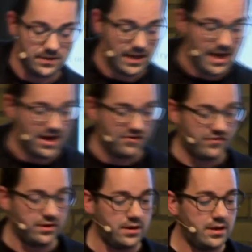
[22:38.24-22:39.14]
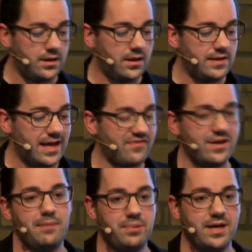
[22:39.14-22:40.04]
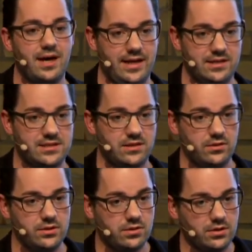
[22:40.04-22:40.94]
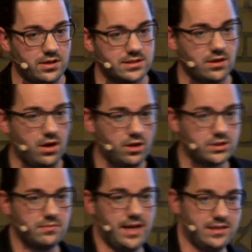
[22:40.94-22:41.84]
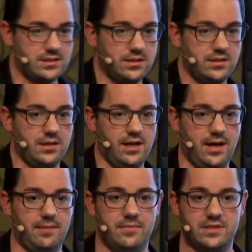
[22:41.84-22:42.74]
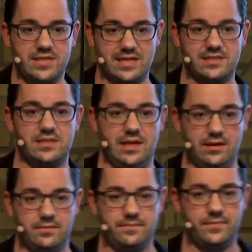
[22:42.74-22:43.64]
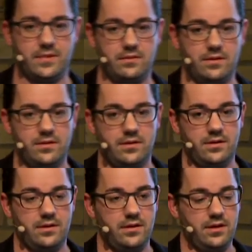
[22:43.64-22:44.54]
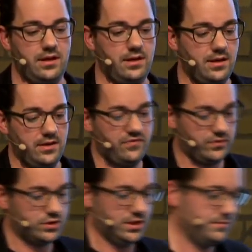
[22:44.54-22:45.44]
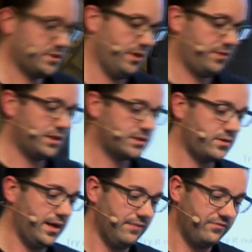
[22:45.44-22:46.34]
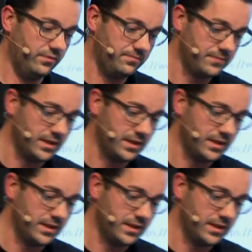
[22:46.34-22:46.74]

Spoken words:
they have an API, so you could also automate testing in the future. So I think that's quite helpful.